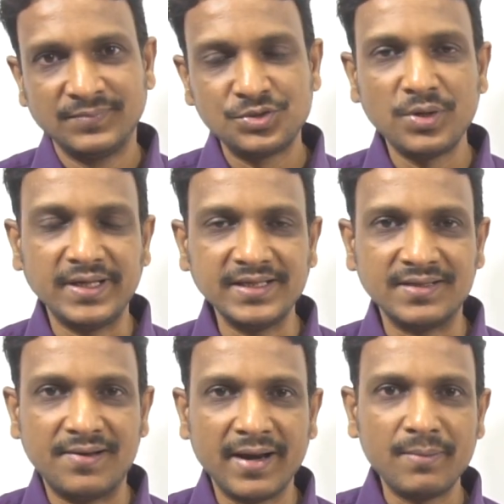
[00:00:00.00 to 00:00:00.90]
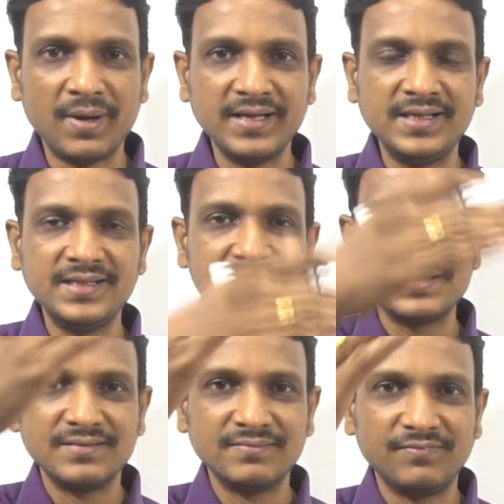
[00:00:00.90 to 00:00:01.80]
So it is done by
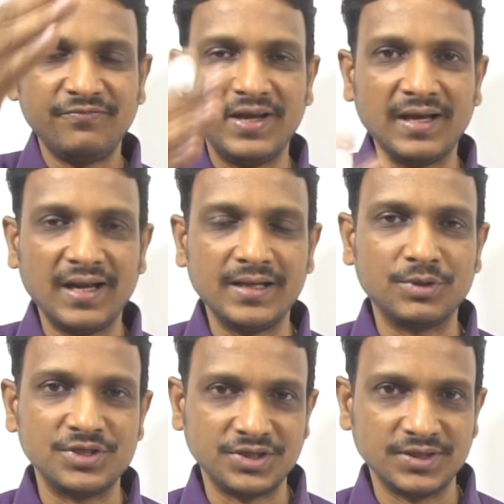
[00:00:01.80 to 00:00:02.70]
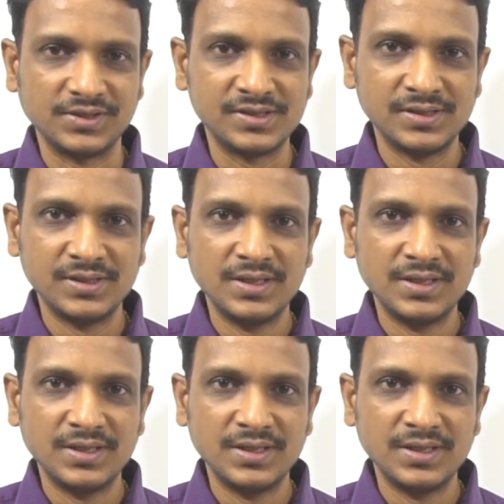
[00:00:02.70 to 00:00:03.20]
these finger-like projections.